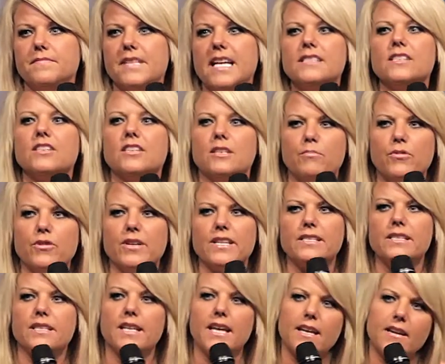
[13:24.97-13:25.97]
That's a good
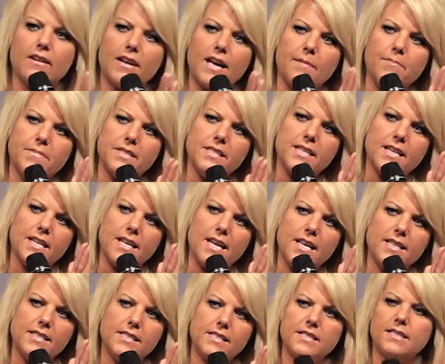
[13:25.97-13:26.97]
point to like clap and say yes.